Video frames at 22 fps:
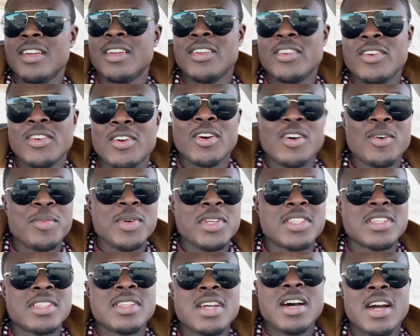You gonna
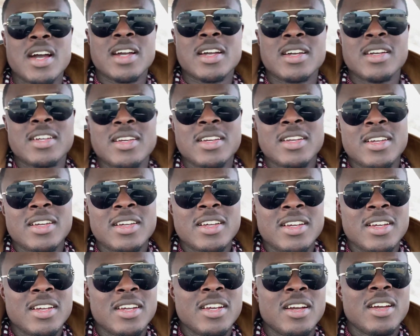be stuck.
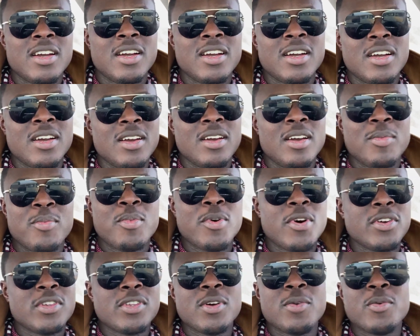
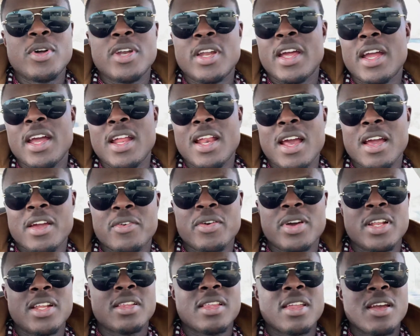Boys don't want to hear that
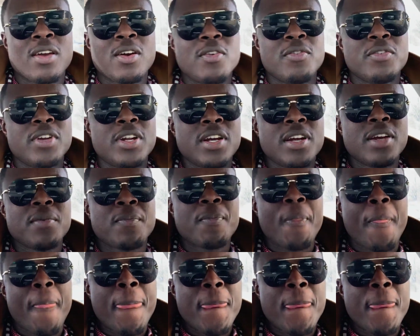credit thing over there.